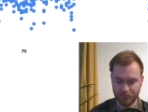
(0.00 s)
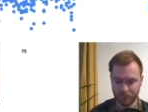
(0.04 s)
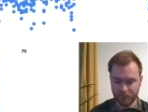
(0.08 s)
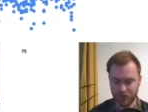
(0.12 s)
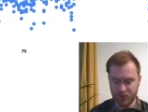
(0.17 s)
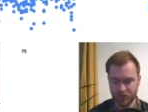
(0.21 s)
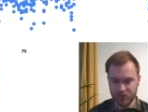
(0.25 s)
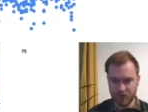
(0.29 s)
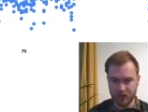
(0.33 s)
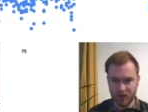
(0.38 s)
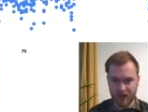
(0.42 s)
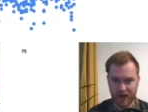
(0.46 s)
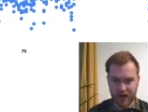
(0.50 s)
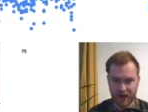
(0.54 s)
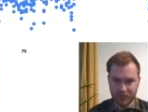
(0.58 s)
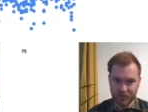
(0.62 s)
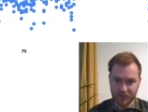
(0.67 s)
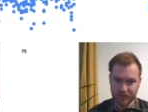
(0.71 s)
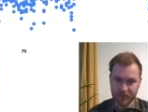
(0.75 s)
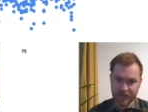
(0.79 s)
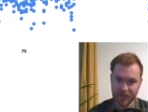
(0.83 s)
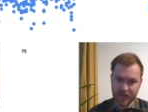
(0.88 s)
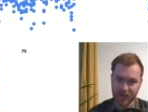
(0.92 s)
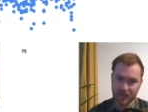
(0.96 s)
So
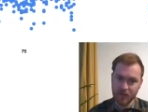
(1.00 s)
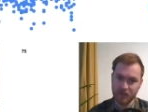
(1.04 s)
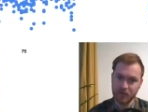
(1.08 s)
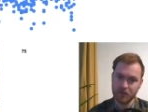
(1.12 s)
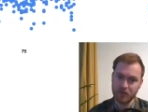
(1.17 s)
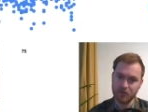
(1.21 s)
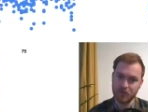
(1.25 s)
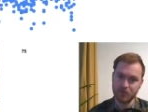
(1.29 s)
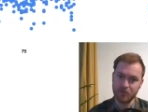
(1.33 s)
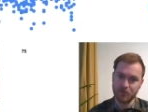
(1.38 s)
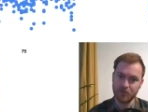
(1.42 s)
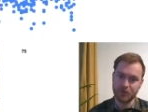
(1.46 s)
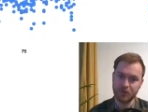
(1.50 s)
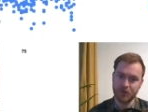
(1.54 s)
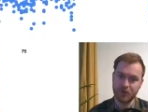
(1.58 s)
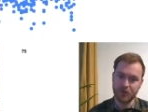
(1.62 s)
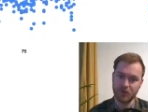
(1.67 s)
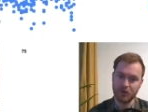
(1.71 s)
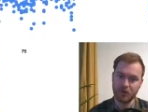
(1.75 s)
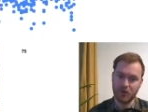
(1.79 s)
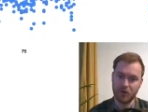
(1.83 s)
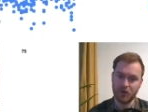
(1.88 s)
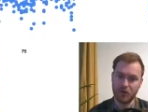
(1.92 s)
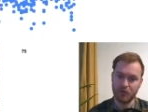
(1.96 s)
every day, the
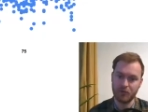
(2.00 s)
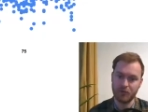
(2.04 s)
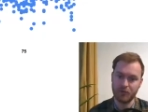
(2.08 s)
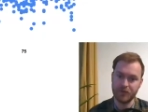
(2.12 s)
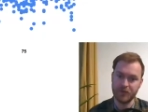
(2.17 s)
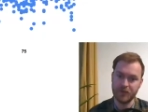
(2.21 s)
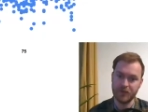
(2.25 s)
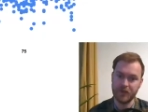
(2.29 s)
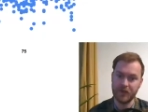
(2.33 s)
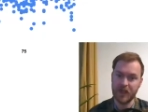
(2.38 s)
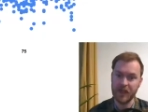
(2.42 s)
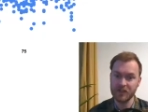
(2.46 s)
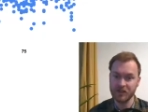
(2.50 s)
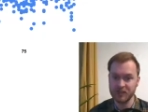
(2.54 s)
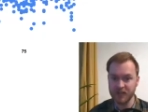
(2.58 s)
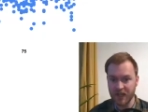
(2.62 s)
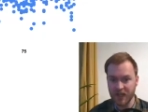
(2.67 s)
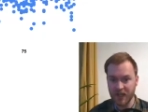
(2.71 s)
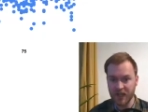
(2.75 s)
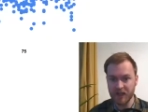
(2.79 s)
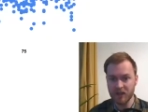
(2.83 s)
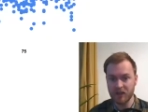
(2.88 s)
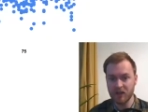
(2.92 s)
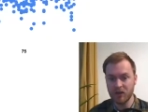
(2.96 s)
return of the next
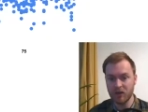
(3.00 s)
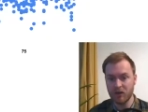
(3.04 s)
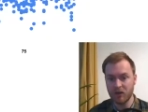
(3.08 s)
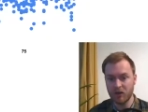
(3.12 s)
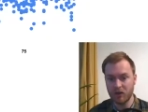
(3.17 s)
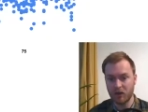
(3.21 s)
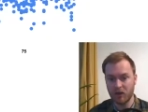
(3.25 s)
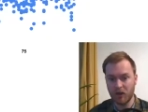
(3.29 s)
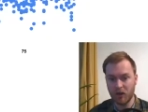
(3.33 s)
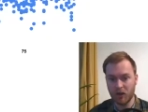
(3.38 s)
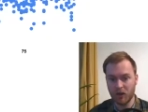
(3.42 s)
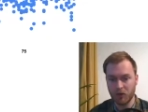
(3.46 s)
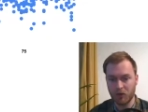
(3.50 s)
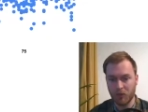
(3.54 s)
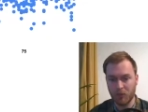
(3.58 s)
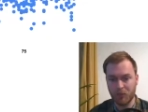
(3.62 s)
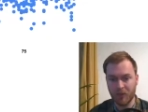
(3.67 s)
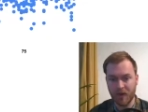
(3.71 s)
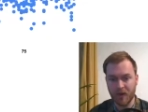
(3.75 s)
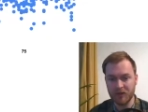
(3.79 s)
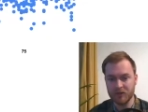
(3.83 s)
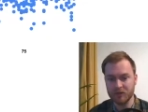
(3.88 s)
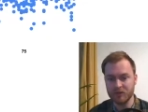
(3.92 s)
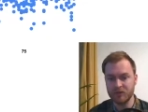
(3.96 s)
day
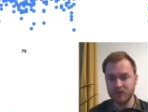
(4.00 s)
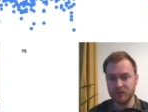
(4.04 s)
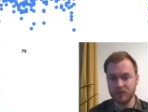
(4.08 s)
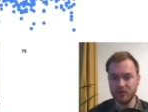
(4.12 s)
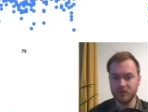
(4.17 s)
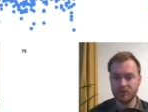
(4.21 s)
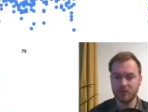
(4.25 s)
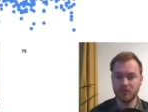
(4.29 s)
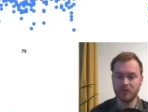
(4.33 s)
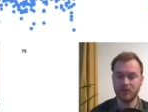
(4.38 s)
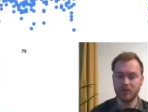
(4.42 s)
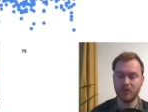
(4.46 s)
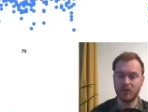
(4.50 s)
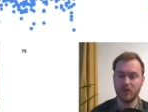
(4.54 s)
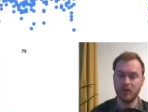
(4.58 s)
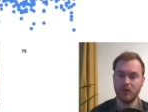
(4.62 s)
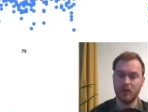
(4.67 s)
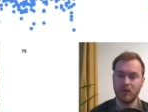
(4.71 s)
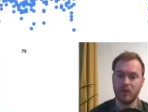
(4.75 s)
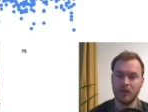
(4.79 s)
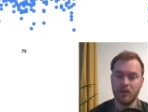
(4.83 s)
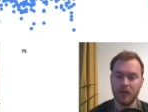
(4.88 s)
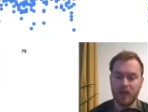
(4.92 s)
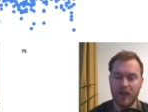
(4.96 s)
compared to
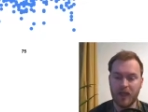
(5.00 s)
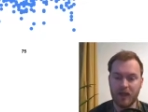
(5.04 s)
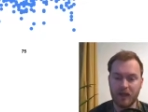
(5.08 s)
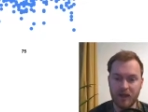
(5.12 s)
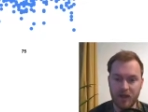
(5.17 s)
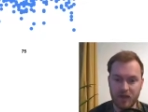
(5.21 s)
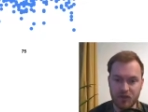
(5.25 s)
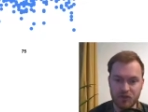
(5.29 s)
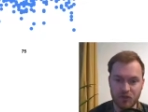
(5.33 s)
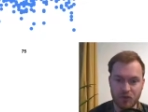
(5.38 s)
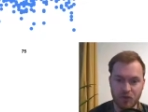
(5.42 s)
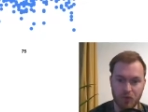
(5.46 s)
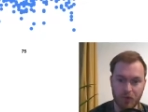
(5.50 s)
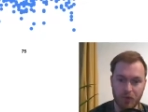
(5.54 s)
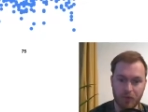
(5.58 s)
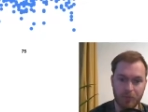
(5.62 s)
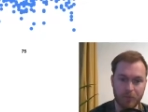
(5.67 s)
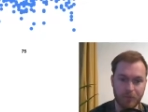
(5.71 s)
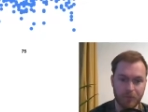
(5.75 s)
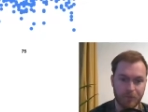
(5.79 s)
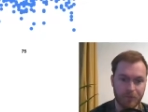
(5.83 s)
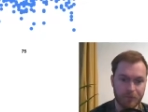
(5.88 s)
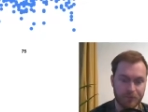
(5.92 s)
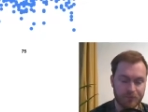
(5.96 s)
the index score.
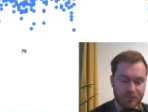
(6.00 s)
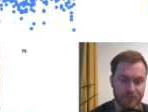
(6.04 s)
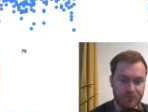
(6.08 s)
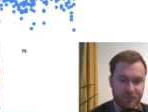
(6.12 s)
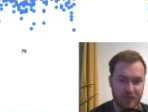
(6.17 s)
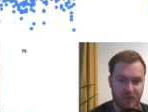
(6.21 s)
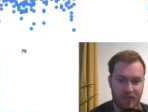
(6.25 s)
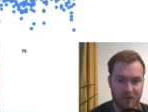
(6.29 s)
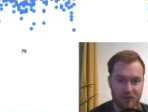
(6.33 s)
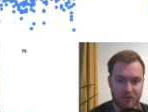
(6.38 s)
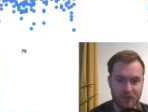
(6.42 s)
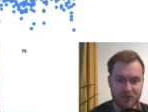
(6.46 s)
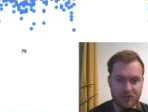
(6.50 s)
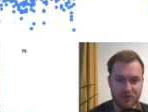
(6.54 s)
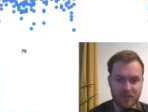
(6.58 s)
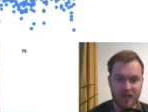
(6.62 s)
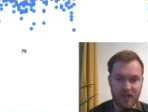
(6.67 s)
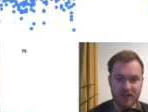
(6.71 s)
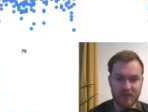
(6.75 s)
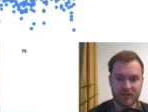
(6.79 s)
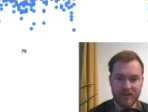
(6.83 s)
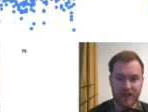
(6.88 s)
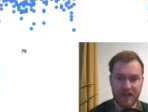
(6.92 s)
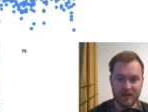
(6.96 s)
And what you
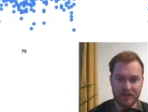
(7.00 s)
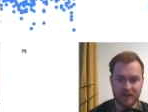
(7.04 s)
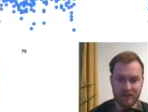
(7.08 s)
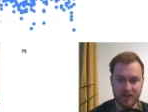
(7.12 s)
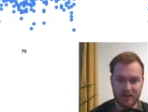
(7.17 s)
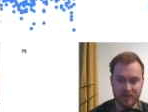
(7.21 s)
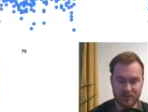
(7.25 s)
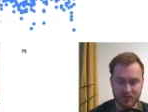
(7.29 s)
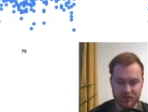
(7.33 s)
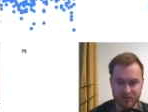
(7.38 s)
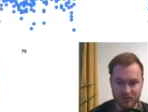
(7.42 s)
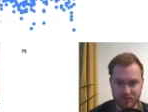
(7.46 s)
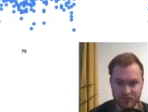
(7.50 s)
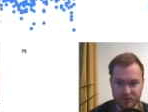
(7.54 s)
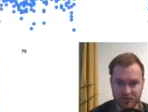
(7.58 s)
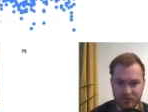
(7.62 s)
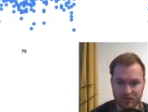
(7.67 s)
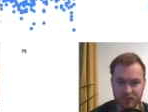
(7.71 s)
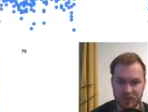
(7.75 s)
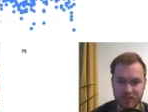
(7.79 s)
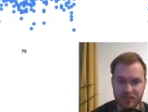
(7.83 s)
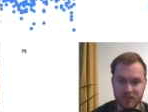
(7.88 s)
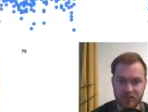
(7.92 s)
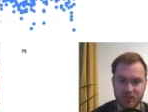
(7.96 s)
get then is
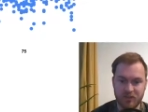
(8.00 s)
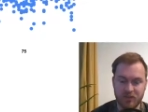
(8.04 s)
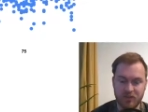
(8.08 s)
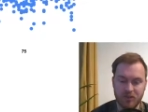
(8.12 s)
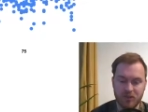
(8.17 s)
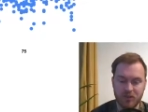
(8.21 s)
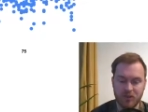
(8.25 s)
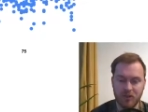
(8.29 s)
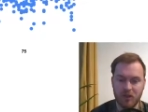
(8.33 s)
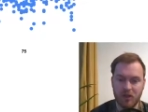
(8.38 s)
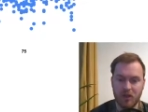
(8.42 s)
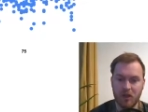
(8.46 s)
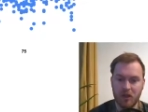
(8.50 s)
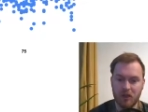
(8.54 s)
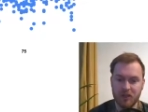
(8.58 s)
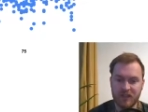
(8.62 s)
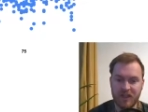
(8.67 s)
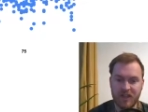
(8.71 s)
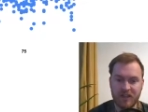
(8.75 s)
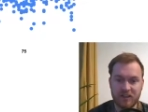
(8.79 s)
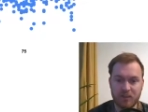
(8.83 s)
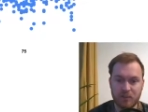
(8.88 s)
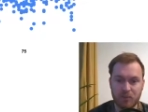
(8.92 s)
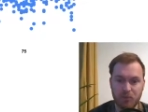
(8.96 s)
this
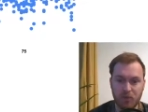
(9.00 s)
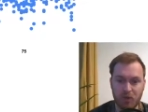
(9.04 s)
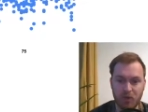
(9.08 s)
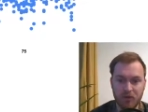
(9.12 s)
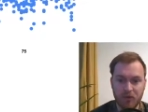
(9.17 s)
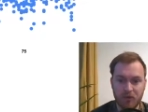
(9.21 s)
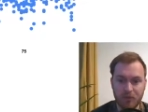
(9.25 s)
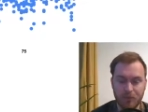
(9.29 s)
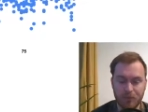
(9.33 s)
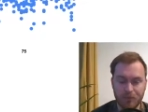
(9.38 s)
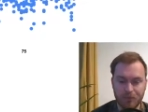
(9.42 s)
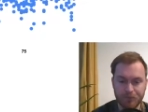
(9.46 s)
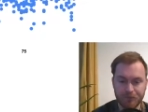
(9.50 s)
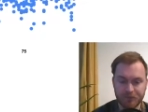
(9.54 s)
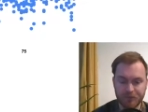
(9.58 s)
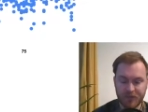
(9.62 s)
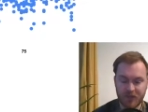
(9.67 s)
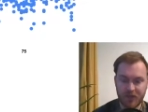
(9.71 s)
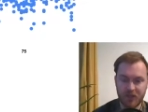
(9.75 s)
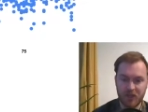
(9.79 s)
scatter plot. And you